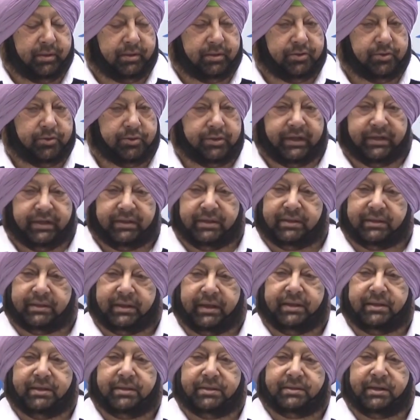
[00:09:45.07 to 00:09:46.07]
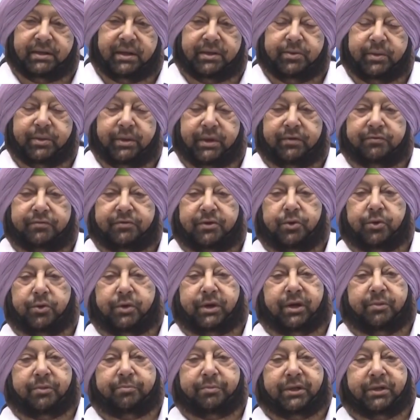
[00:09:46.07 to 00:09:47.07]
So these are things that we have to look
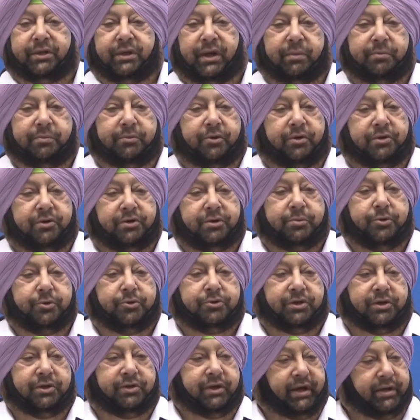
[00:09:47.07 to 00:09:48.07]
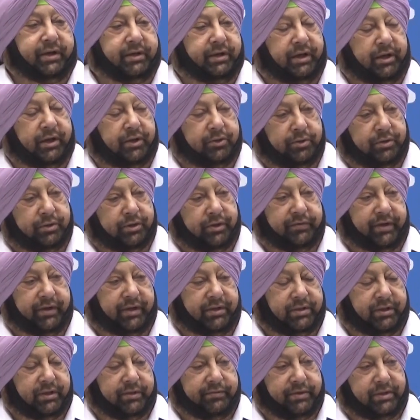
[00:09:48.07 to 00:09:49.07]
at. Punjab contributes a great deal to the
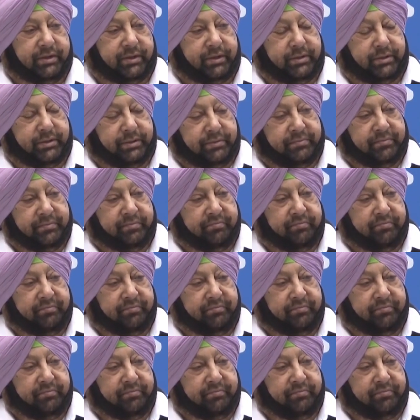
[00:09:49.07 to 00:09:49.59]
defense services.